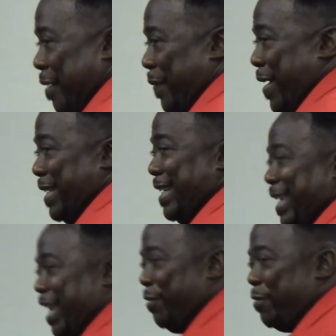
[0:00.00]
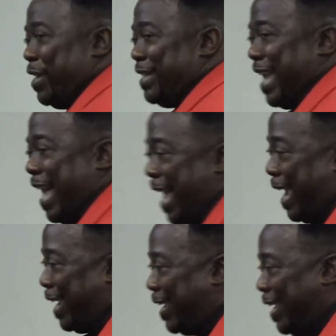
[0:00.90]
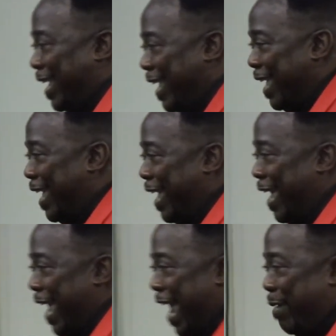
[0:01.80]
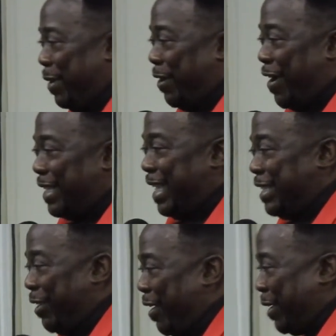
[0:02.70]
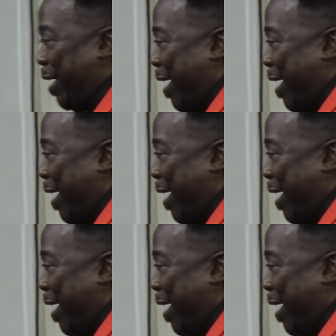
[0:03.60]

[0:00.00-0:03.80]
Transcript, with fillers: First he said he's going to die. And because he sought